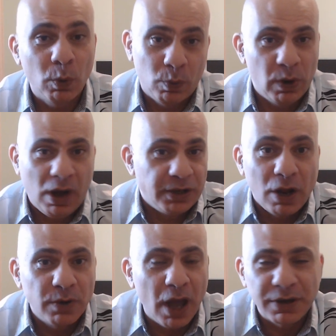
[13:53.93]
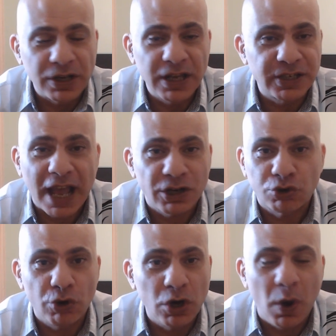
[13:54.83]
Well, I don't know. Is, is, that
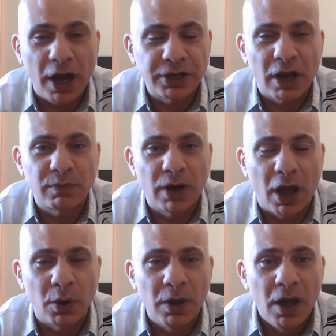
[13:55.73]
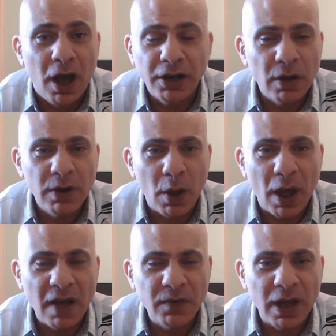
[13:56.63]
true? I don't know. I don't know.
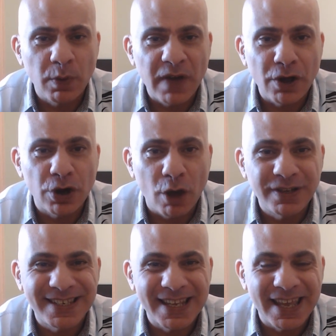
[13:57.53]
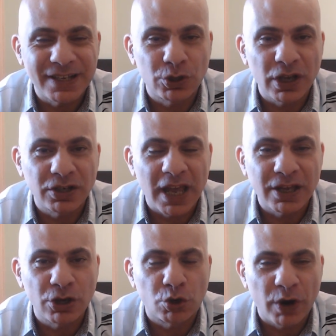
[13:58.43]
Have I, without noticing it,
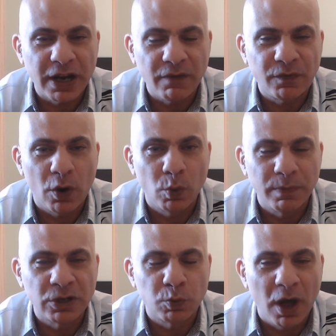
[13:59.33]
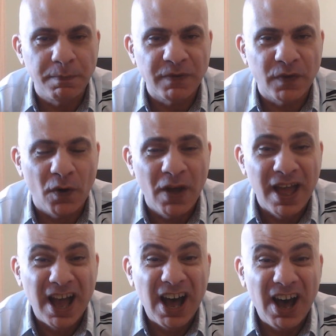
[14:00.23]
taken credit for a woman's work before?
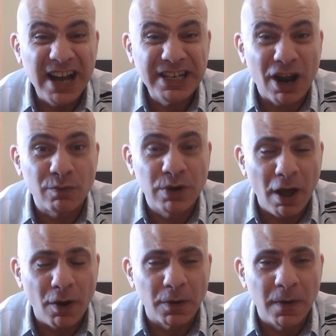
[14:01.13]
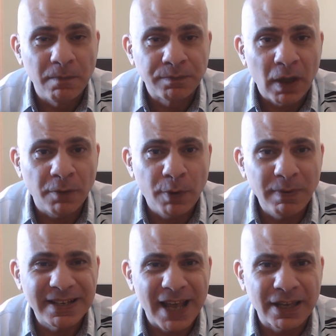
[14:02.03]
I don't know. I've
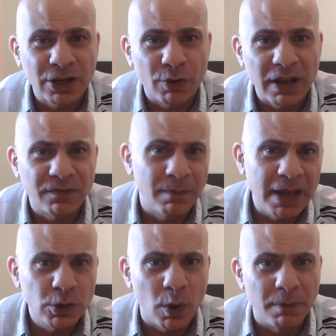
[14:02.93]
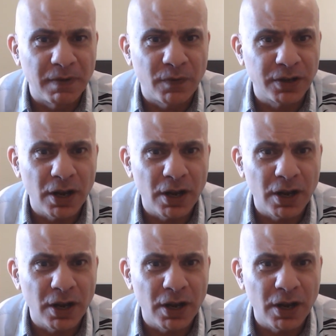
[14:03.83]
probably taken credit for men's work before.